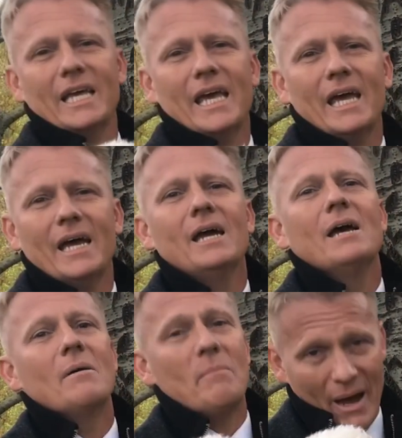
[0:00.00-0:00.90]
here.
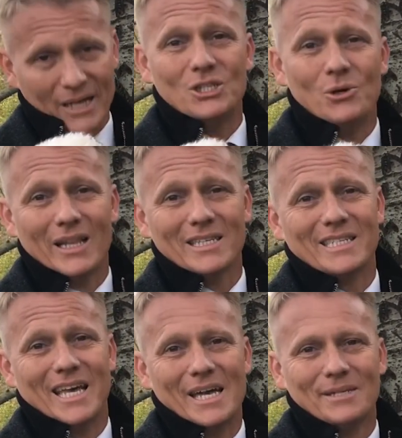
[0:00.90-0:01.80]
Back to you, Alastair.